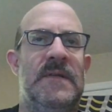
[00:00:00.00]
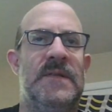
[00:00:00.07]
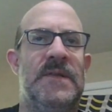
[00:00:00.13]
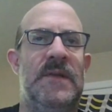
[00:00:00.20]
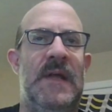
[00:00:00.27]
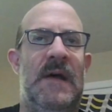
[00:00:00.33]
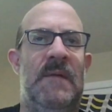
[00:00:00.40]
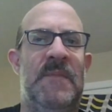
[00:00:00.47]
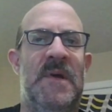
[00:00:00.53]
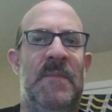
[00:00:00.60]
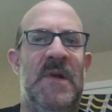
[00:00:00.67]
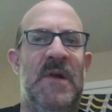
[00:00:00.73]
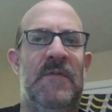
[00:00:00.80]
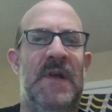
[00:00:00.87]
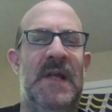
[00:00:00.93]
So now I'm
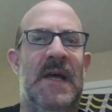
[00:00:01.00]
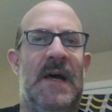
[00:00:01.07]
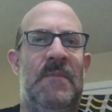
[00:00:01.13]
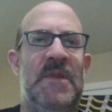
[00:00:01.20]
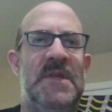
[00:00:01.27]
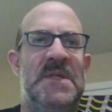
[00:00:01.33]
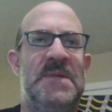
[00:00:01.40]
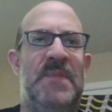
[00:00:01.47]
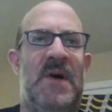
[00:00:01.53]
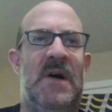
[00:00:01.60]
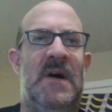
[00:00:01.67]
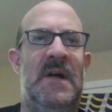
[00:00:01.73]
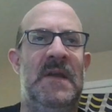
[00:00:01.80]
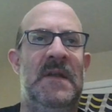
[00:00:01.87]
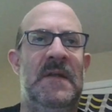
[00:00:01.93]
coming over to gobble this
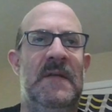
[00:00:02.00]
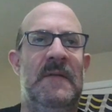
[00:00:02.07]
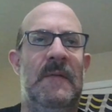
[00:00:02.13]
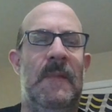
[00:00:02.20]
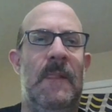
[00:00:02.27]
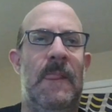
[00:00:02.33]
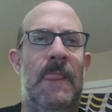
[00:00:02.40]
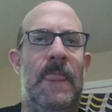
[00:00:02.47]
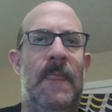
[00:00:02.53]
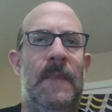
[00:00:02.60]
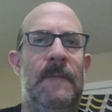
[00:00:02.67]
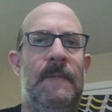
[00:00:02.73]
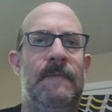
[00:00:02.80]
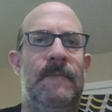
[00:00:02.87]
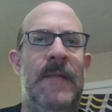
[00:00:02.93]
pawn.
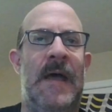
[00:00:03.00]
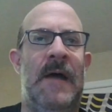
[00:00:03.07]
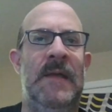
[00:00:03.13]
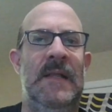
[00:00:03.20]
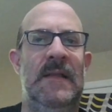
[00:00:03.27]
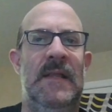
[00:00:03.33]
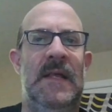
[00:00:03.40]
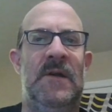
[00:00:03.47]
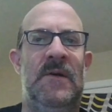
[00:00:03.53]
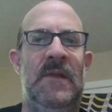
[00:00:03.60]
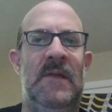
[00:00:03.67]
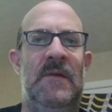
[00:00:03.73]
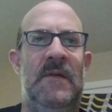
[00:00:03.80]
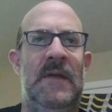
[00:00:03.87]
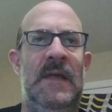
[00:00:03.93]
Now he
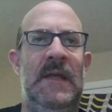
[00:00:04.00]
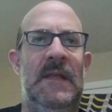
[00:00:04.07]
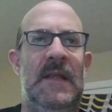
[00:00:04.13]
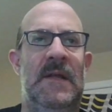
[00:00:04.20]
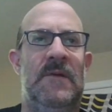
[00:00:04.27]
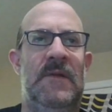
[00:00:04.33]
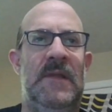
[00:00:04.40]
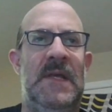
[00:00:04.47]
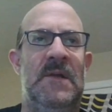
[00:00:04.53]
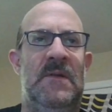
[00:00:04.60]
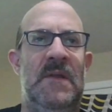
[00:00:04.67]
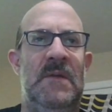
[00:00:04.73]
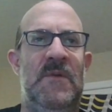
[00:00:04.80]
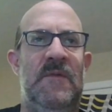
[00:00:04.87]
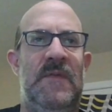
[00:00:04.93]
literally can
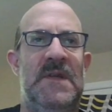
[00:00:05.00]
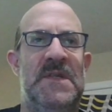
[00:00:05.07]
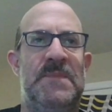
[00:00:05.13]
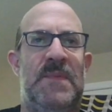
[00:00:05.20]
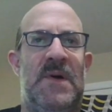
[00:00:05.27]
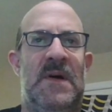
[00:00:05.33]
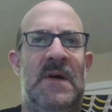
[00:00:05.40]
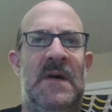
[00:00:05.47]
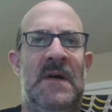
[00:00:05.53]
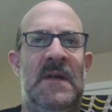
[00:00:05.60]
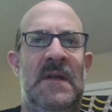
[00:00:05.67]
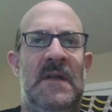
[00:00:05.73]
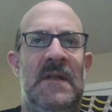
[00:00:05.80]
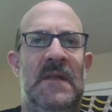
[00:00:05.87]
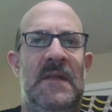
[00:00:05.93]
only move this
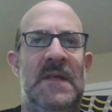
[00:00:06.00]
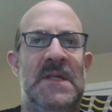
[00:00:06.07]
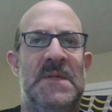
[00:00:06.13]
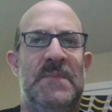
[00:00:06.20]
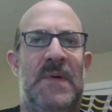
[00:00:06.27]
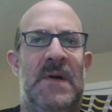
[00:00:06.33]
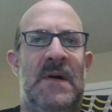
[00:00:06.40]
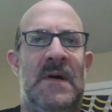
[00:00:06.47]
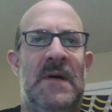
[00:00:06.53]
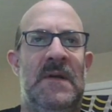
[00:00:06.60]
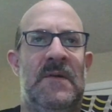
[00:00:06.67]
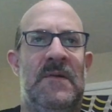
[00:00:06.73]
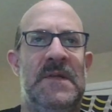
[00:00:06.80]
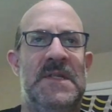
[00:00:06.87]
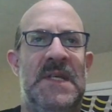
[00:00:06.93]
pawn,
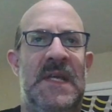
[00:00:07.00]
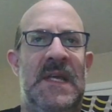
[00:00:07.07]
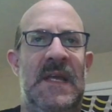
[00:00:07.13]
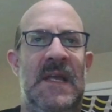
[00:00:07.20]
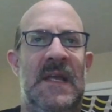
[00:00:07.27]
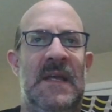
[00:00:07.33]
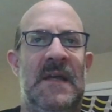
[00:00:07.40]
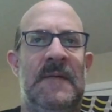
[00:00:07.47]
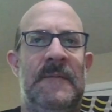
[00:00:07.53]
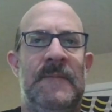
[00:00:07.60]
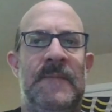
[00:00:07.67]
or his king.